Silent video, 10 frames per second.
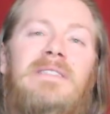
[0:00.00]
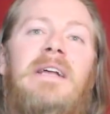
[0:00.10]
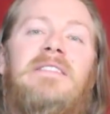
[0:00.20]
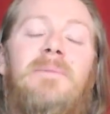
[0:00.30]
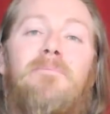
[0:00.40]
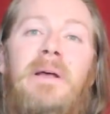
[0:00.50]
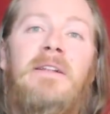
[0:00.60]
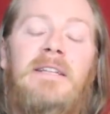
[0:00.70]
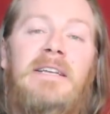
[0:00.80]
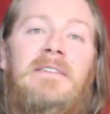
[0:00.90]

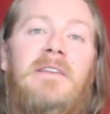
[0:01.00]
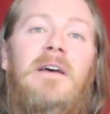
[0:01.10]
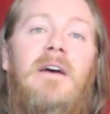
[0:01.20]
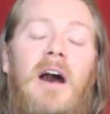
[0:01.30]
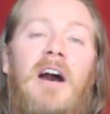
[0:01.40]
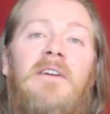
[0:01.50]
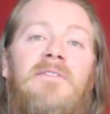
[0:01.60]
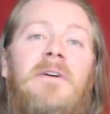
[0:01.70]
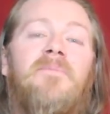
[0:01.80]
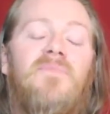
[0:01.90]
sensibilities
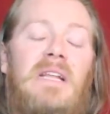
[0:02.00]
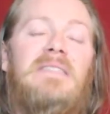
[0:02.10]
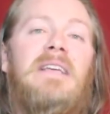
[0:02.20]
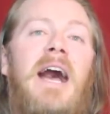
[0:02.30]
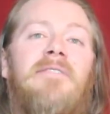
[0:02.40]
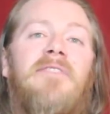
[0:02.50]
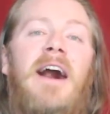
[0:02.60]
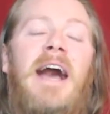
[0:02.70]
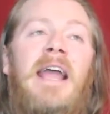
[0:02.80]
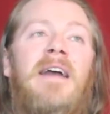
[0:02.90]
of the
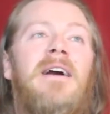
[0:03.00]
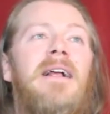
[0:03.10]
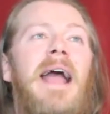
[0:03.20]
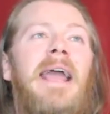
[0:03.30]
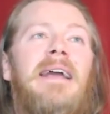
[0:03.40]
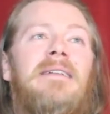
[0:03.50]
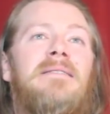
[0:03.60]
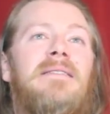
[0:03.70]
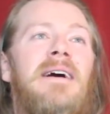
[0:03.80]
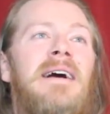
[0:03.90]
sci-fi
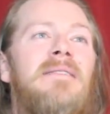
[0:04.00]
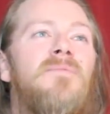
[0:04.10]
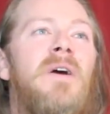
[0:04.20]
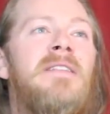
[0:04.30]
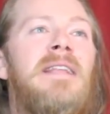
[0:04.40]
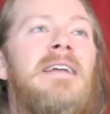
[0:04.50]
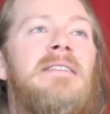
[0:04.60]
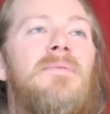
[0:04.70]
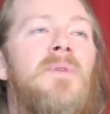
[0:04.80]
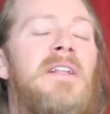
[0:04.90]
and uh, when
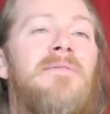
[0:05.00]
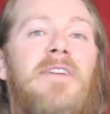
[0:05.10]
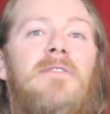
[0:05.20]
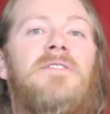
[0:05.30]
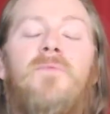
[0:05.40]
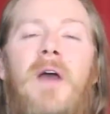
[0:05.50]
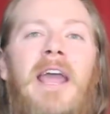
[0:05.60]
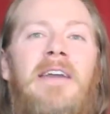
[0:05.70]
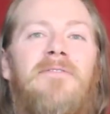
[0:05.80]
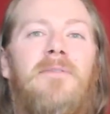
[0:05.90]
it when it veers
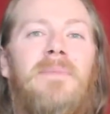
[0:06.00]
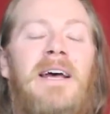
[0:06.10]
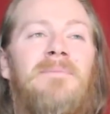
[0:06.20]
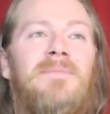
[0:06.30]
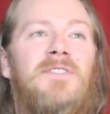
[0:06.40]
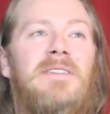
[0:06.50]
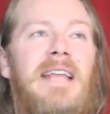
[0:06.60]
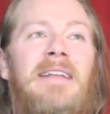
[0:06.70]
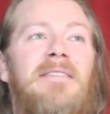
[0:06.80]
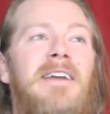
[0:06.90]
away from them just
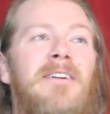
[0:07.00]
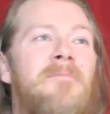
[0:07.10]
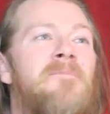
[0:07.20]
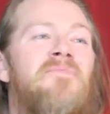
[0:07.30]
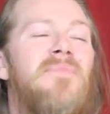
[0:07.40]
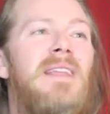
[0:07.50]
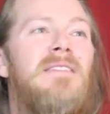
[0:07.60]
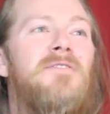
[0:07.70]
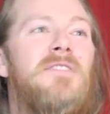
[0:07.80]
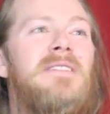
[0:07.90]
and they're
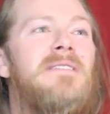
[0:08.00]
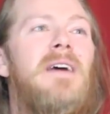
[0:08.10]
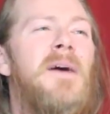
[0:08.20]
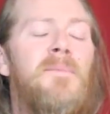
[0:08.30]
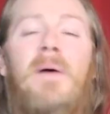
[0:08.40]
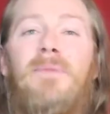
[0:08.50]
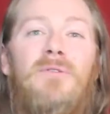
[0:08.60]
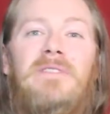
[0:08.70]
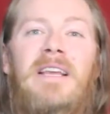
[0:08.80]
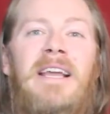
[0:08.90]
they're just
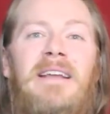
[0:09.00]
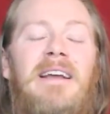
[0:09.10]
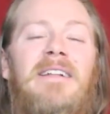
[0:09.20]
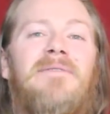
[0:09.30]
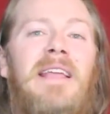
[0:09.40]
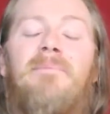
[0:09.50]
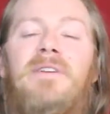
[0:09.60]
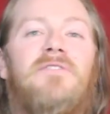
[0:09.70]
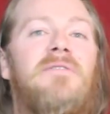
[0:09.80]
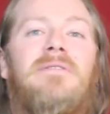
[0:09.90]
amusing kind of
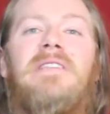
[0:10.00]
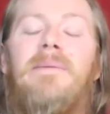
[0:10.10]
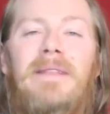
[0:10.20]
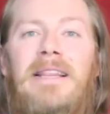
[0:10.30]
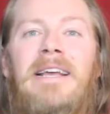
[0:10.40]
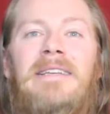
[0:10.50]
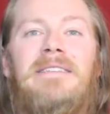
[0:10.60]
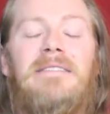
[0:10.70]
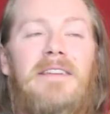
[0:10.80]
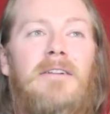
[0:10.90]
impish
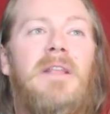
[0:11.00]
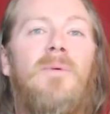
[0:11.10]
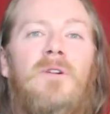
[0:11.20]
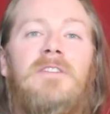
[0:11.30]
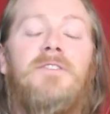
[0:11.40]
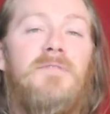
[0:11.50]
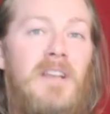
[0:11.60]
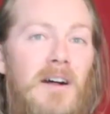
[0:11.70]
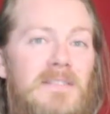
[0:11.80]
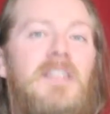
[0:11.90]
timidness and you know not wanting to use
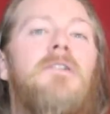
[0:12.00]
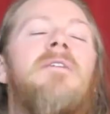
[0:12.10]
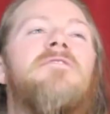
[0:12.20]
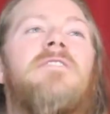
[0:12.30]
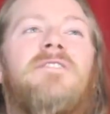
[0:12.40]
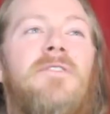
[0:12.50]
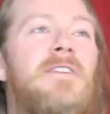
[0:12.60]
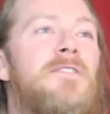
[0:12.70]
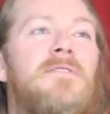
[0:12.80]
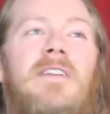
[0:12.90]
guns to go after these
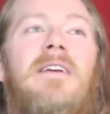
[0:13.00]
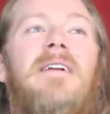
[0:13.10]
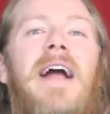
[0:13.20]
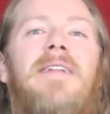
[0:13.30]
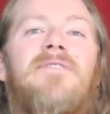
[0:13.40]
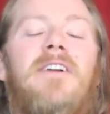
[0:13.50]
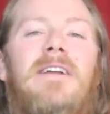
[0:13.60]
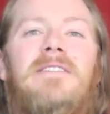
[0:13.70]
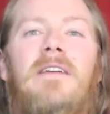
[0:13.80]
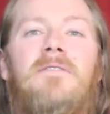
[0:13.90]
creatures and and
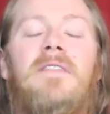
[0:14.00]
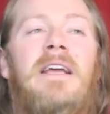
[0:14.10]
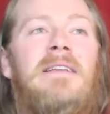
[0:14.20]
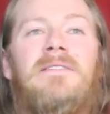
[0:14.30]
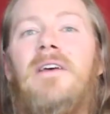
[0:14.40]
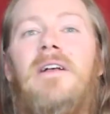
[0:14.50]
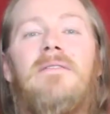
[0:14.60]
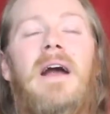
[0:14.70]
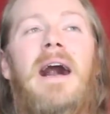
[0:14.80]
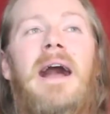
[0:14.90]
various other things
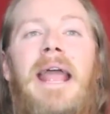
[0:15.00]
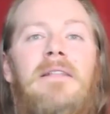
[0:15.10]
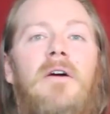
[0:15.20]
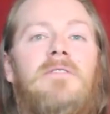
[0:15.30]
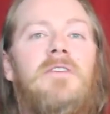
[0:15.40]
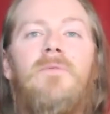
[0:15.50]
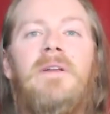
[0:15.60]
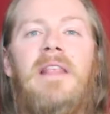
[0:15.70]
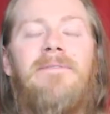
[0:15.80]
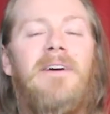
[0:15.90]
uh, and also
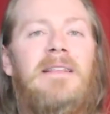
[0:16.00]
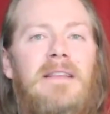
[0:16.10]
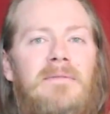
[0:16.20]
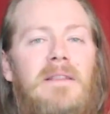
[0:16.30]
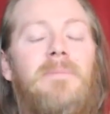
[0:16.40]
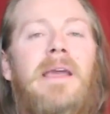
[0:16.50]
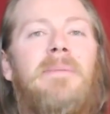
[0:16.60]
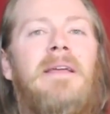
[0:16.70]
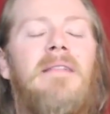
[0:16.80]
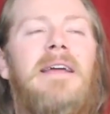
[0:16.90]
when they find a, a
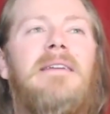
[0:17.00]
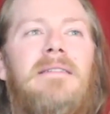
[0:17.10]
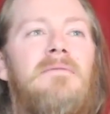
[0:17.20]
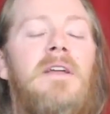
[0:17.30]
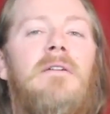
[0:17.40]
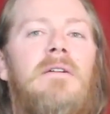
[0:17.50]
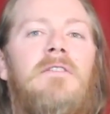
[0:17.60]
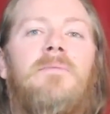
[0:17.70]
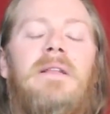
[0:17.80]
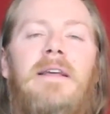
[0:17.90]
baby like you know a
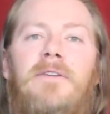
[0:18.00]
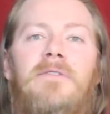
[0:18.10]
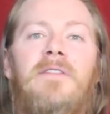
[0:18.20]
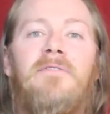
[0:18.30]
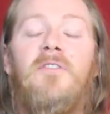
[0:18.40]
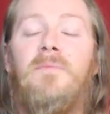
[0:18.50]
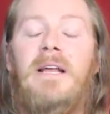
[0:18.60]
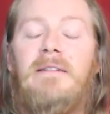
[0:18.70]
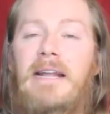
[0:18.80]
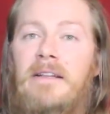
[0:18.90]
little bit later in the film
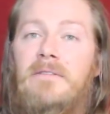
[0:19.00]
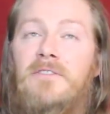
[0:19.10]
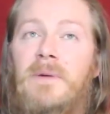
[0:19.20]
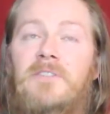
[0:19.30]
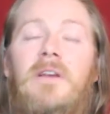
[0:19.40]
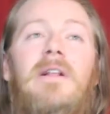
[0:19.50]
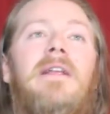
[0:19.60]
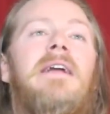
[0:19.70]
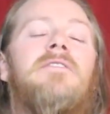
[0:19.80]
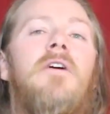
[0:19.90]
without getting too much
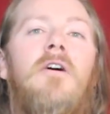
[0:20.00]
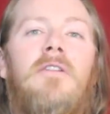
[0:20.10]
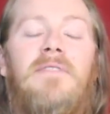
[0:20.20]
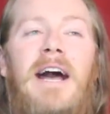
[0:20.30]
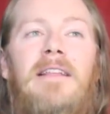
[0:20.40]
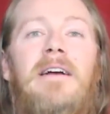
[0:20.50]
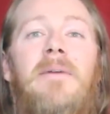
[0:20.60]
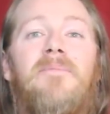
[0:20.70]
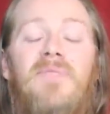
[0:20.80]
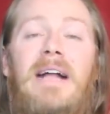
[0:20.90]
into all of that
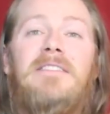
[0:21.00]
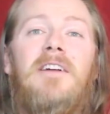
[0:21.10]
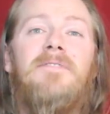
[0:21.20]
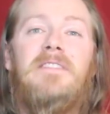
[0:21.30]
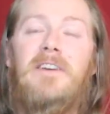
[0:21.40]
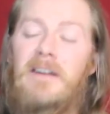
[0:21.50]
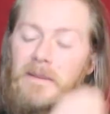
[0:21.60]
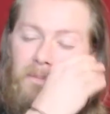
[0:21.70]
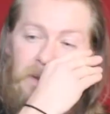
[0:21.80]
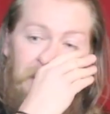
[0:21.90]
that stuff is
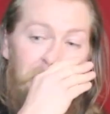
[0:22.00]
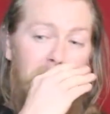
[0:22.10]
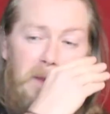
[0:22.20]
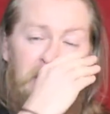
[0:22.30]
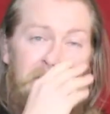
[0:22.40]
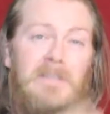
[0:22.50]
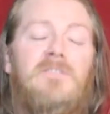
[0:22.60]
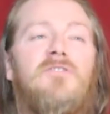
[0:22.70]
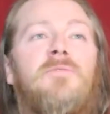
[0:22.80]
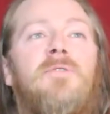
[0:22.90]
good nose is
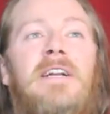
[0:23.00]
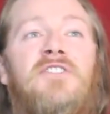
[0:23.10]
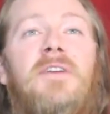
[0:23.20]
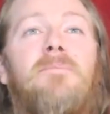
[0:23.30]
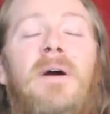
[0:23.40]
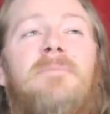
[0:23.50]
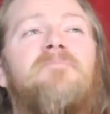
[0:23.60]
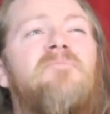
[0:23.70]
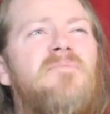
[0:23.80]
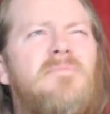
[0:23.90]
super itchy but
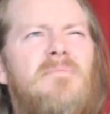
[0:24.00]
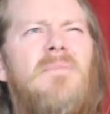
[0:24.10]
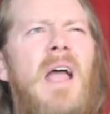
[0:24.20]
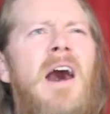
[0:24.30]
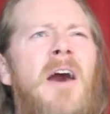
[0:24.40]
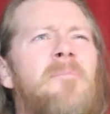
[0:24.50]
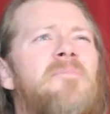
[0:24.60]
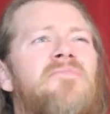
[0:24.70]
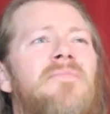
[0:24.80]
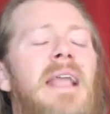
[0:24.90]

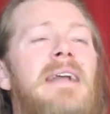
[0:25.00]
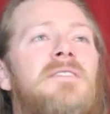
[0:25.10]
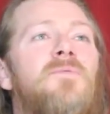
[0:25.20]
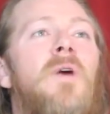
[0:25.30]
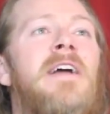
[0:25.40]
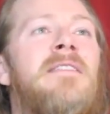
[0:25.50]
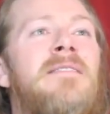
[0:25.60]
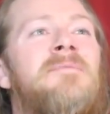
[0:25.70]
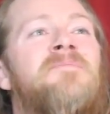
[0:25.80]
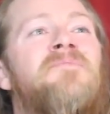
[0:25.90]
um, it's when